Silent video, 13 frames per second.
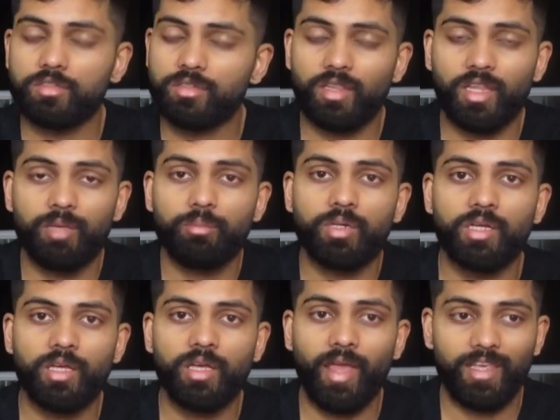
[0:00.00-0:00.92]
So sleep,
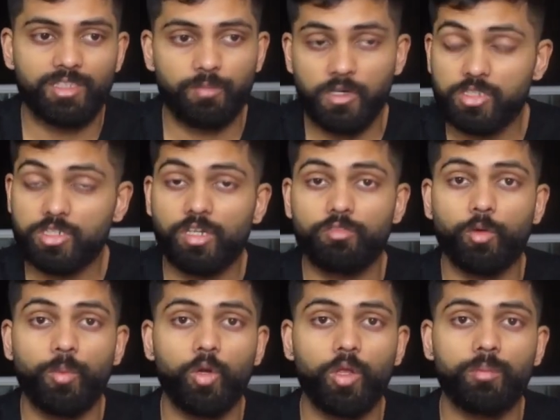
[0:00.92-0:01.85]
especially
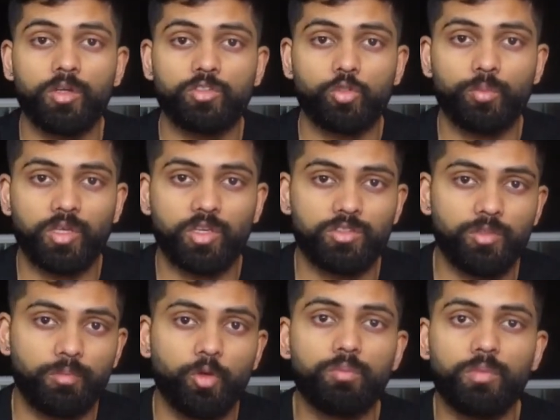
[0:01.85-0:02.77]
for building muscle, because
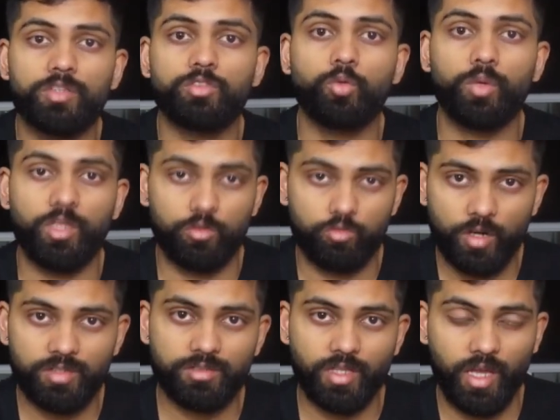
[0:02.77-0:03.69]
you build muscle when you
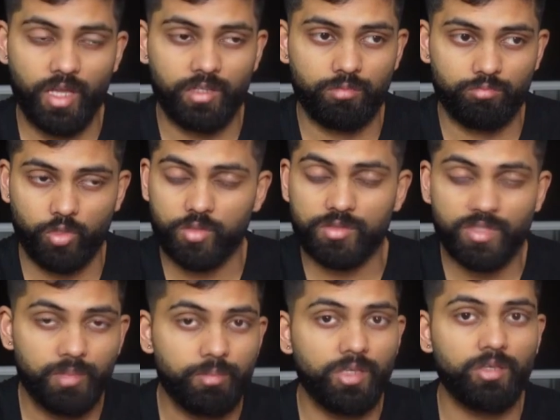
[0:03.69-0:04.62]
rest, and when you're
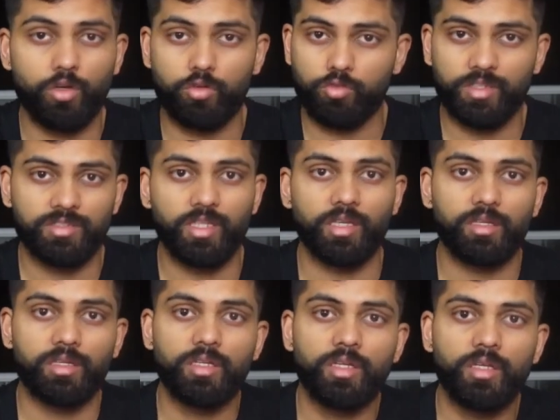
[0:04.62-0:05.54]
sleeping, you're
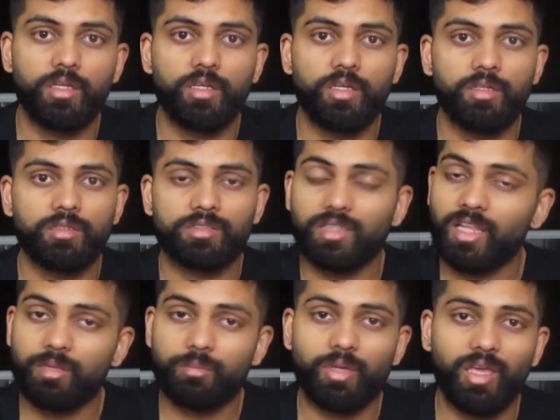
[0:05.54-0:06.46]
resting.
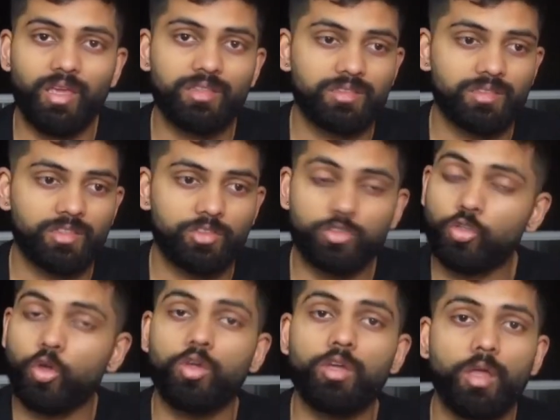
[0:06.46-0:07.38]
Sleep is
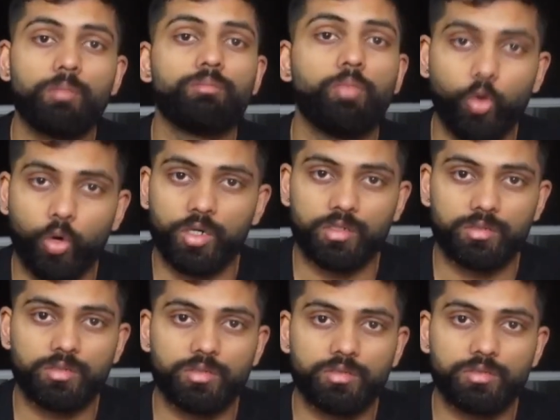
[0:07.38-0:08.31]
so
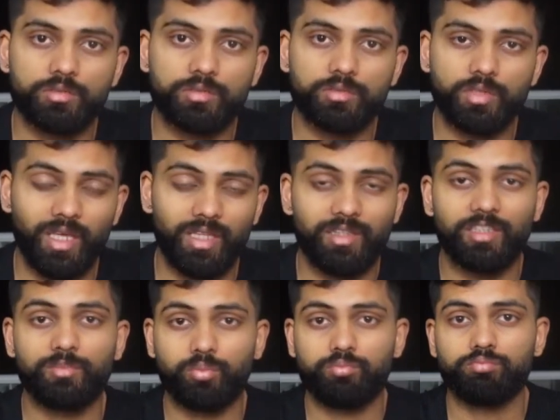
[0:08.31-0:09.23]
important
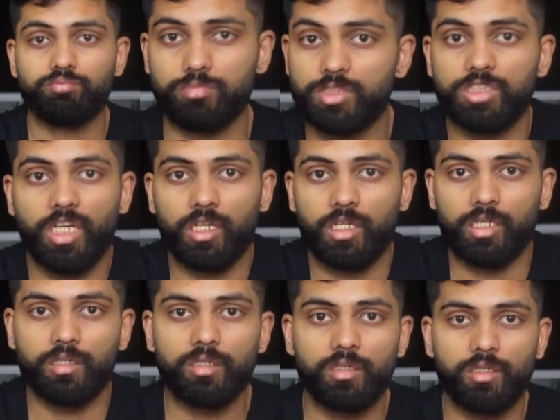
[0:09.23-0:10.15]
in this
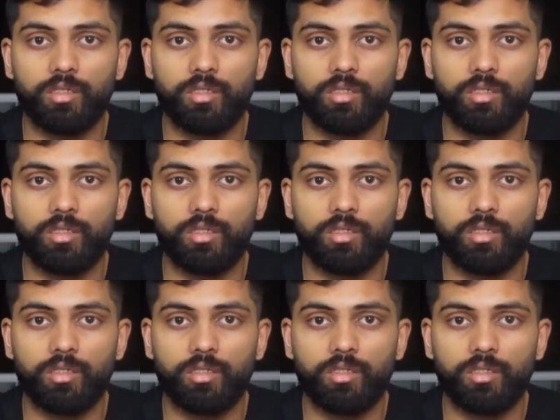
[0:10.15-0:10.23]
journey.